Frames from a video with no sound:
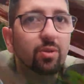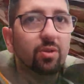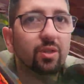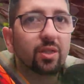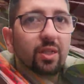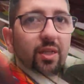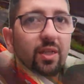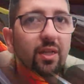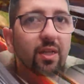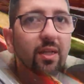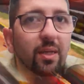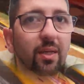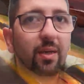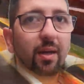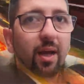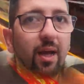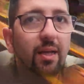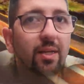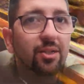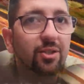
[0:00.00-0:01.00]
boosting,
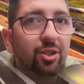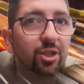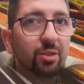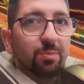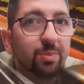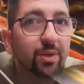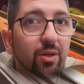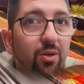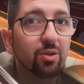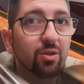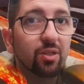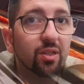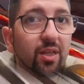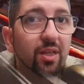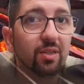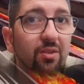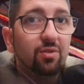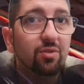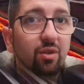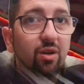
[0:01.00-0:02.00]
and just because
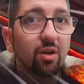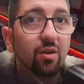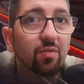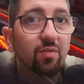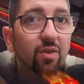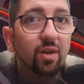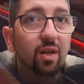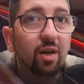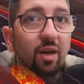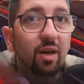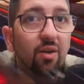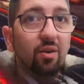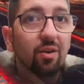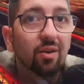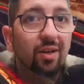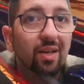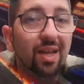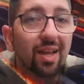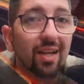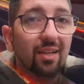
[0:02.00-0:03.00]
of that draft, I
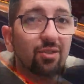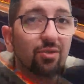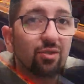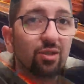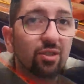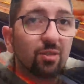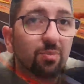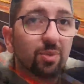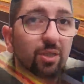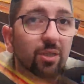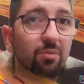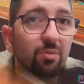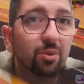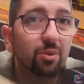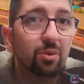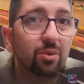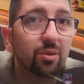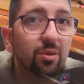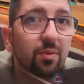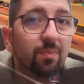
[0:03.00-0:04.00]
got an extra speed
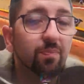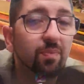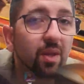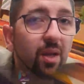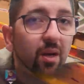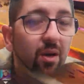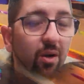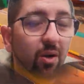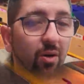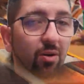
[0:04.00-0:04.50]
boost. I